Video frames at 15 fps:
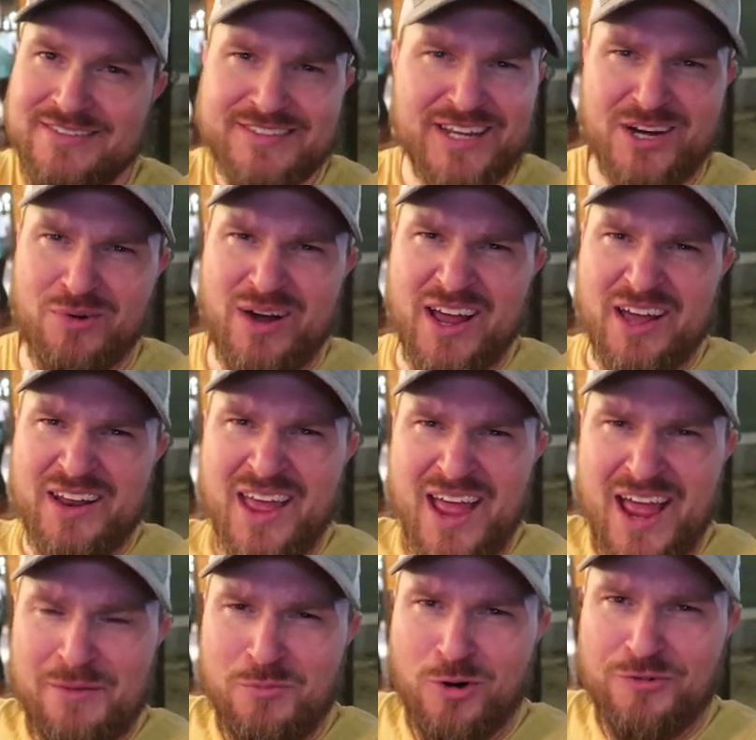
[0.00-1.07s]
Stick around.
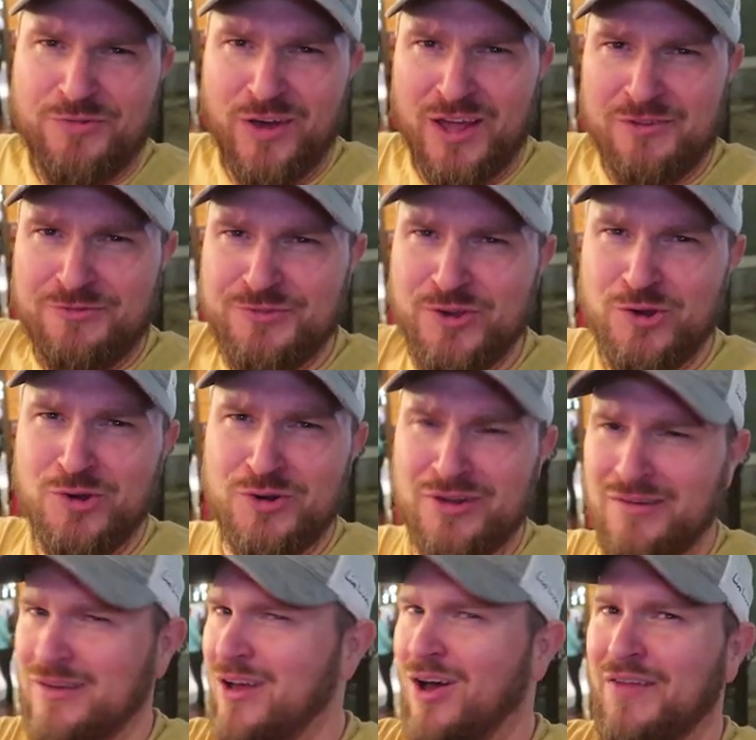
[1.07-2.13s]
Have more fun, food,
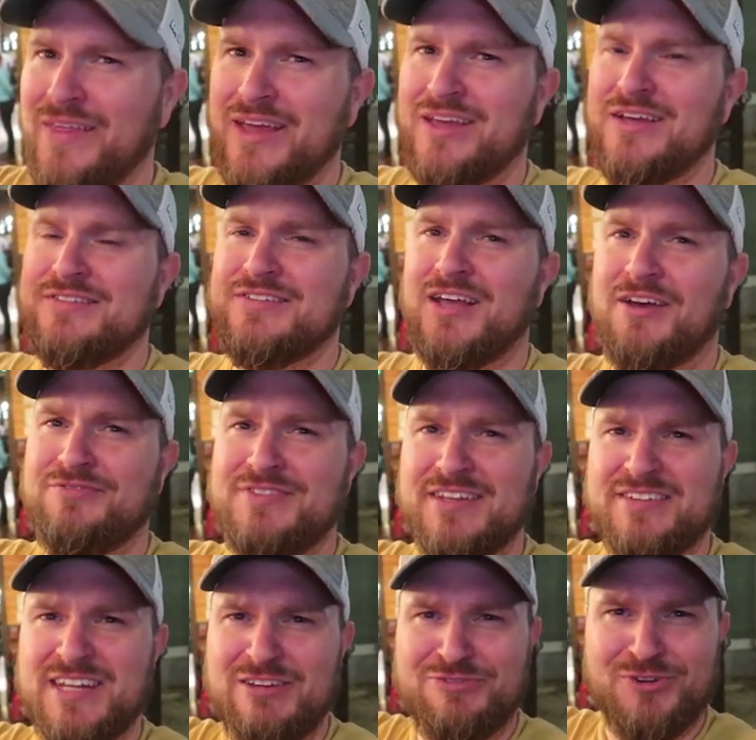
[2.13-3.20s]
all that good stuff,
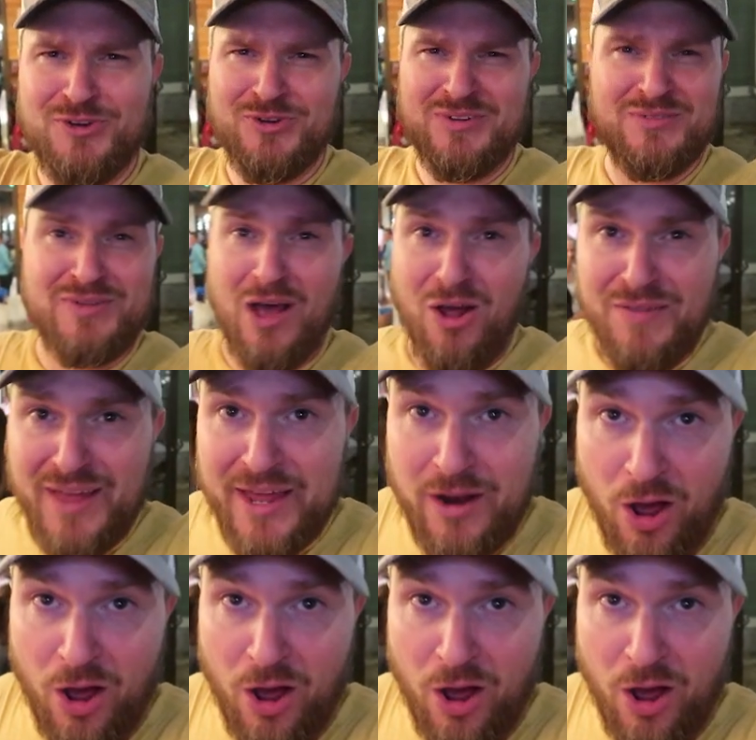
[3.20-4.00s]
Disney food, all